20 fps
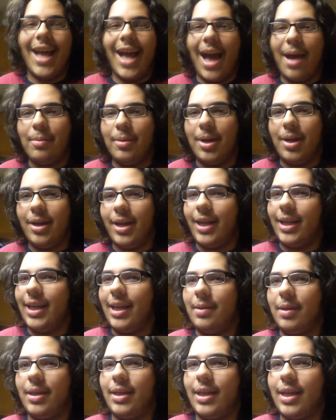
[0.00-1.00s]
I'm
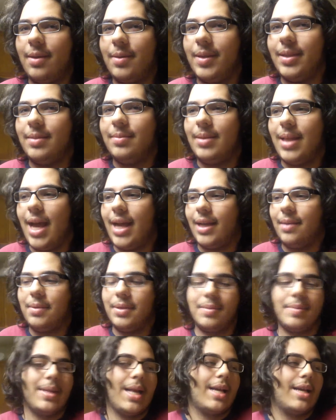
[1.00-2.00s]
learning. Cut me some slack. Cut me
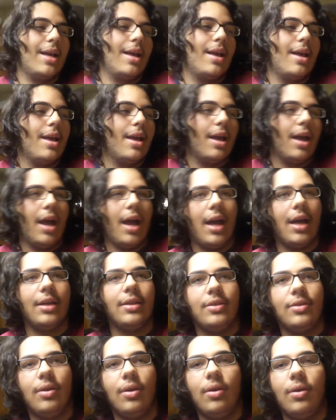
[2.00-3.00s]
some slack. Uh, ah,
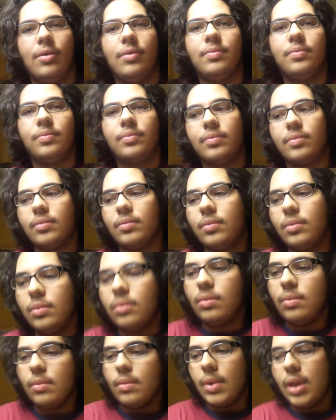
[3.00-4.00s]
so,
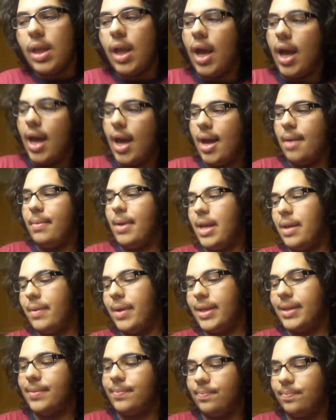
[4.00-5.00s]
um,
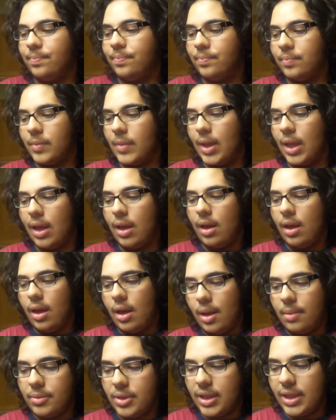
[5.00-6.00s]
anyways,
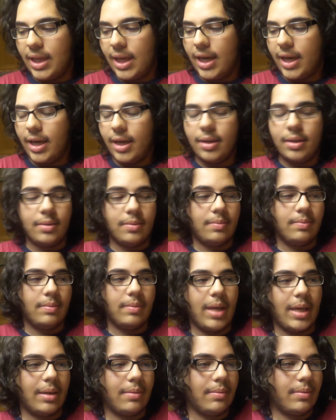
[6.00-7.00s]
I'm just here
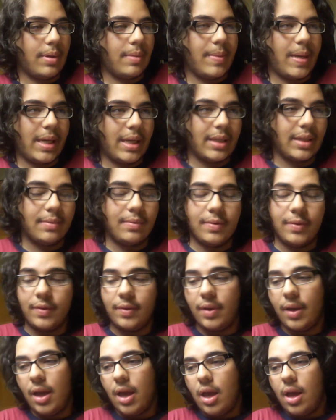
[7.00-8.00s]
making making some
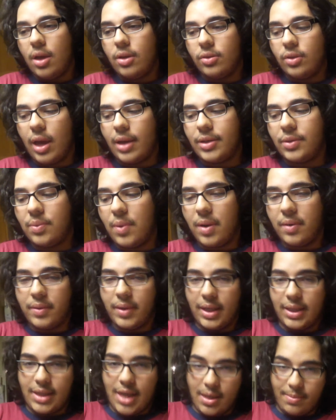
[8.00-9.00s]
food. So I just want to
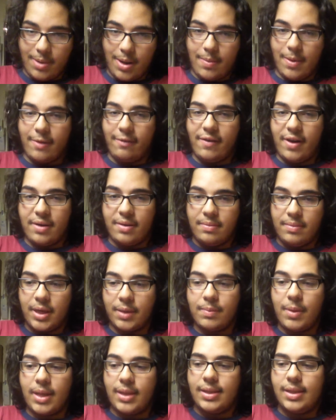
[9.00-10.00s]
really talk about my friend
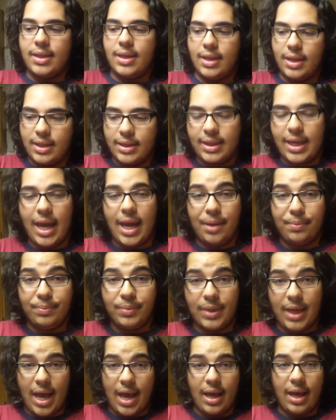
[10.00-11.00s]
Nick Monson and his game,
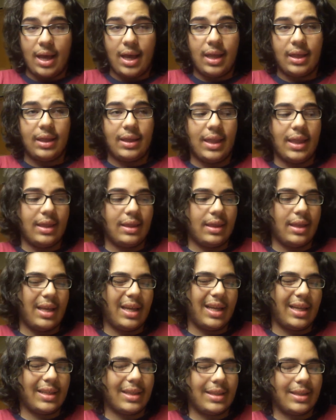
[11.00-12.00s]
uh,
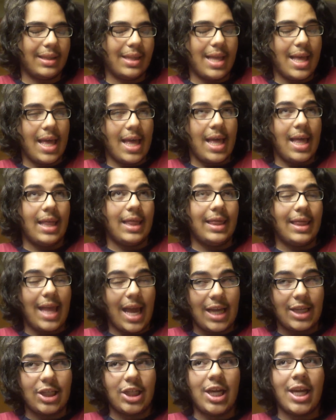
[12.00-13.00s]
uh
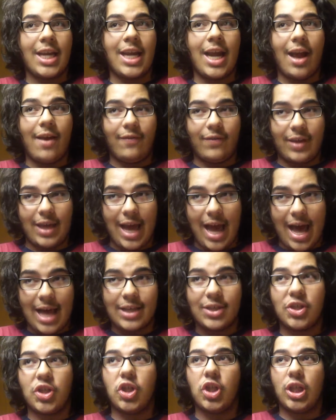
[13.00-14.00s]
Legend of
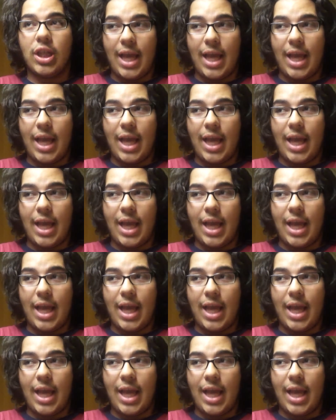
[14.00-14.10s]
Castle